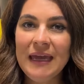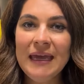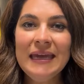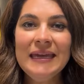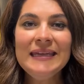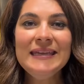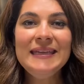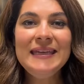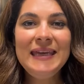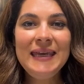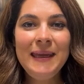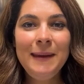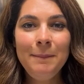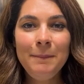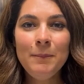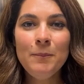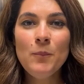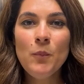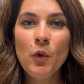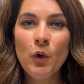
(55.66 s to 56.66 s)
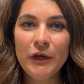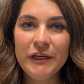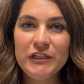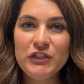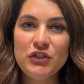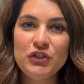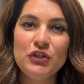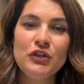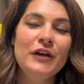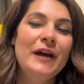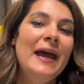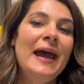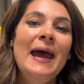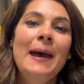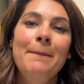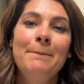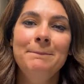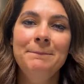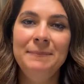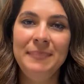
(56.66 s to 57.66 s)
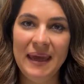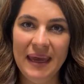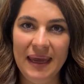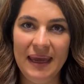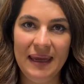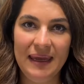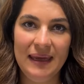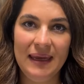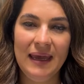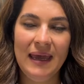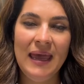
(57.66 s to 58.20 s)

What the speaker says: keep moisture at bay.